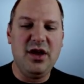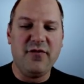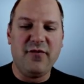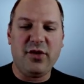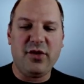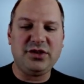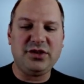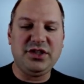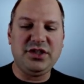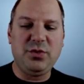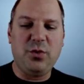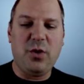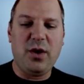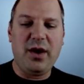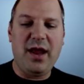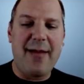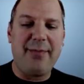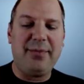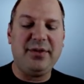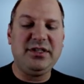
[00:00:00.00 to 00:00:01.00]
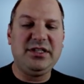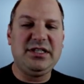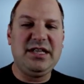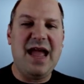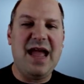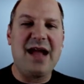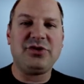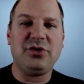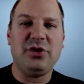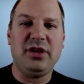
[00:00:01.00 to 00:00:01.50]
versus what happens
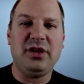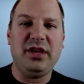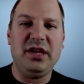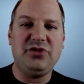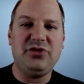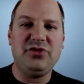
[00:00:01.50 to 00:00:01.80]
naturally,